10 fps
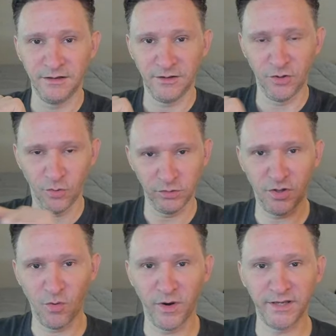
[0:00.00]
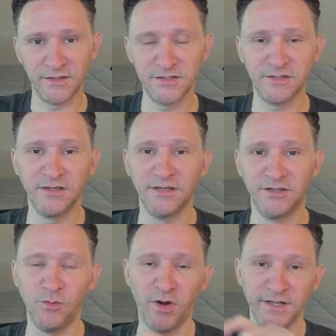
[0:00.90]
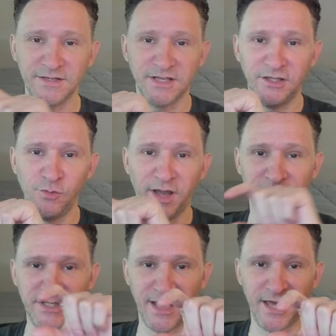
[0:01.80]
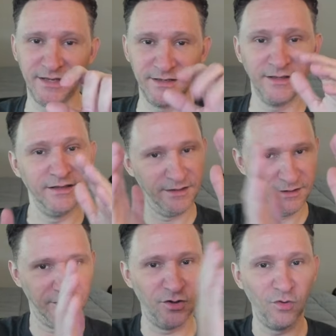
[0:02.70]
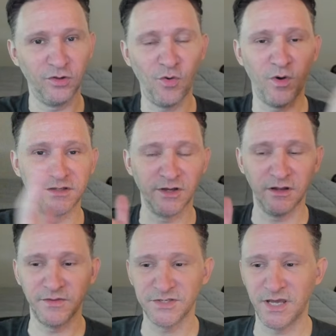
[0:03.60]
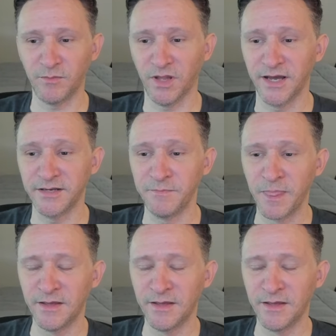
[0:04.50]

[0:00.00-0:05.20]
gold coins. You want it to say you have 10 gold coins all in the same line.